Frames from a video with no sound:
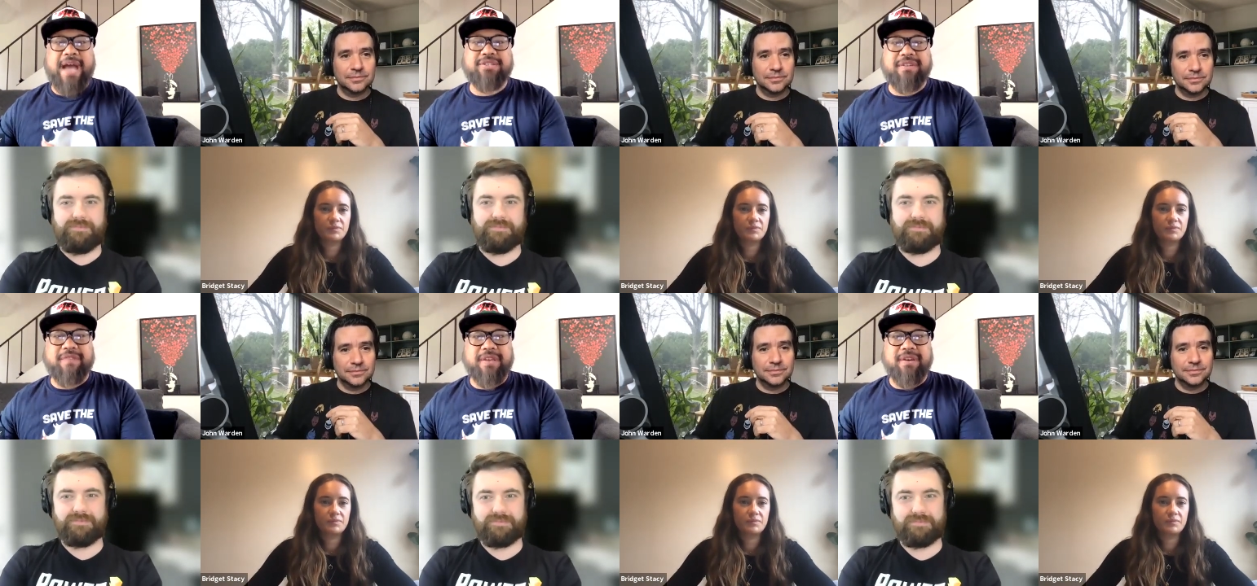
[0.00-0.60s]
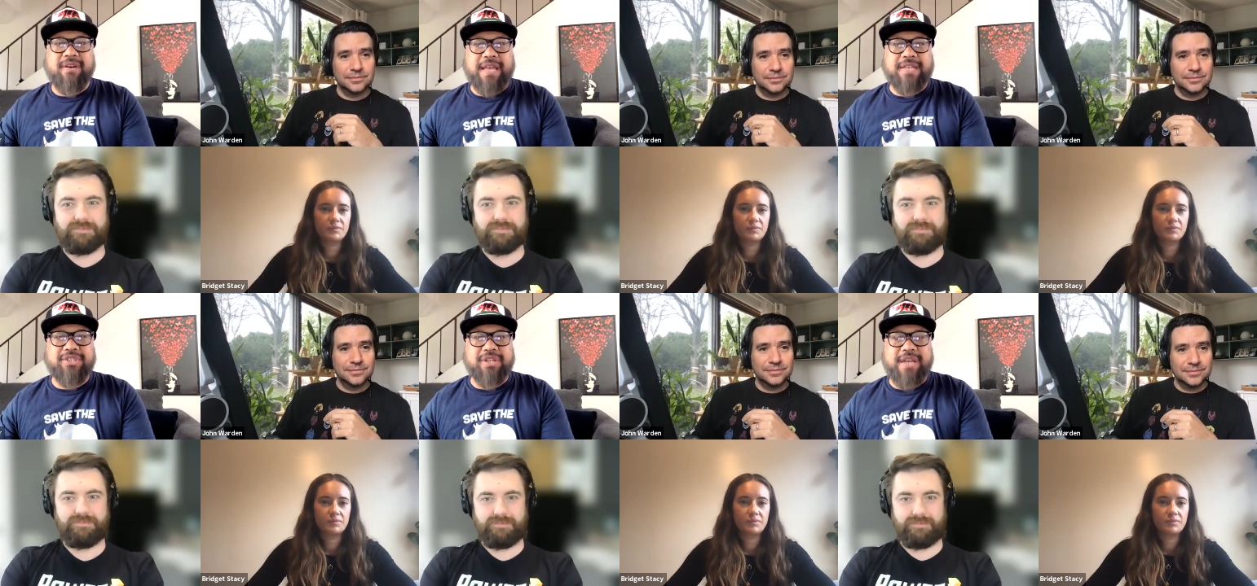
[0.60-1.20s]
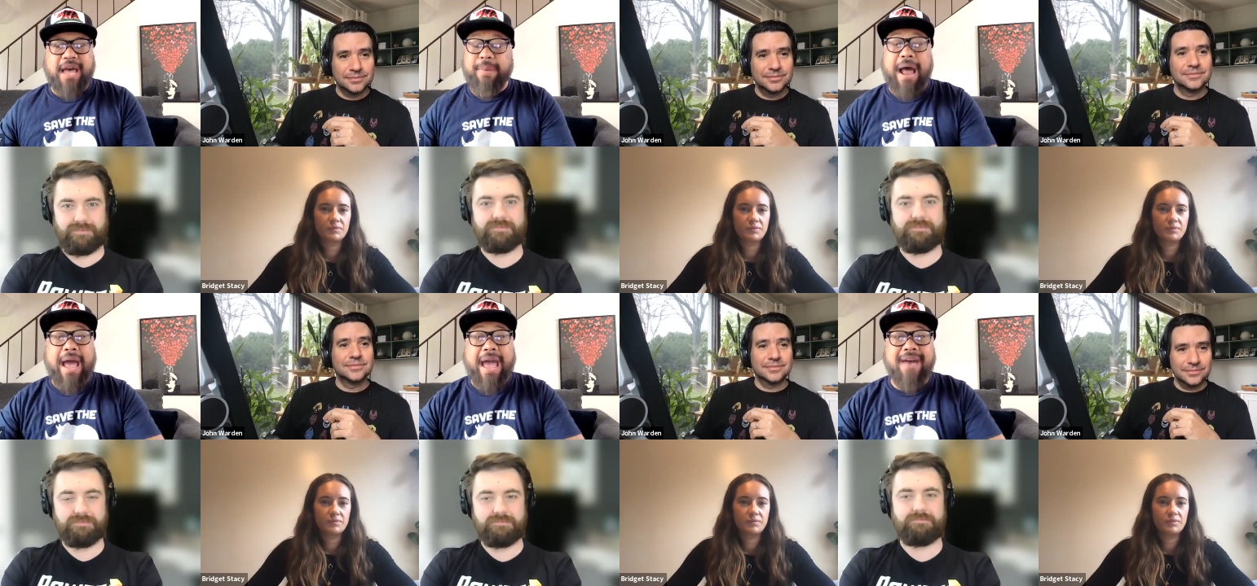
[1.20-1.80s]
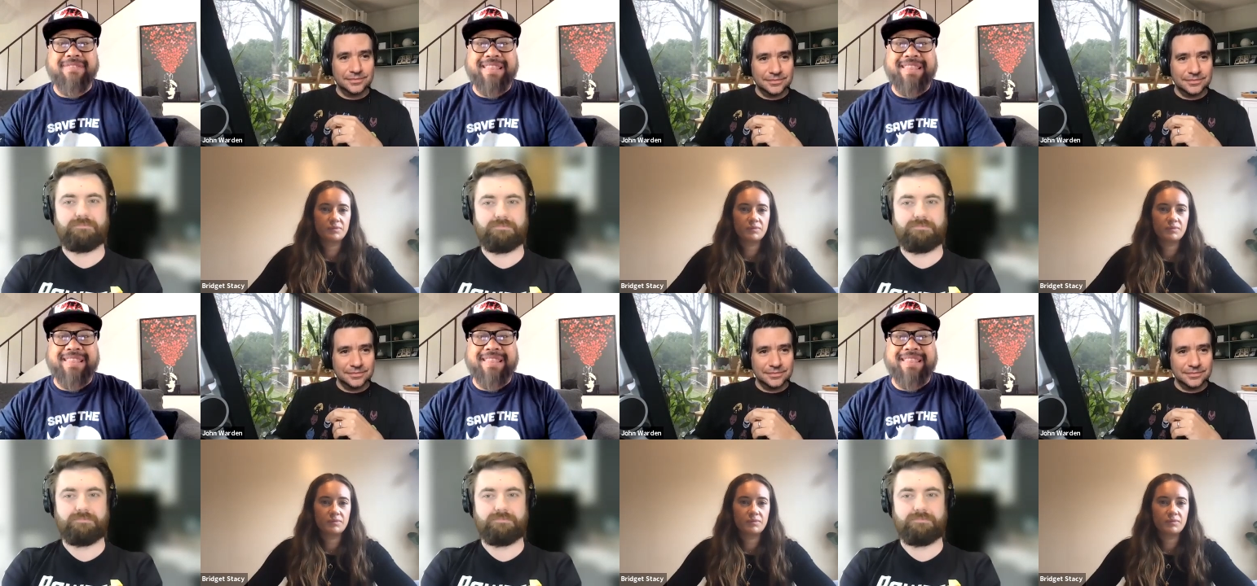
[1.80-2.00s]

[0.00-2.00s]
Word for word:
Speaker 1: action figure collection guy, but I have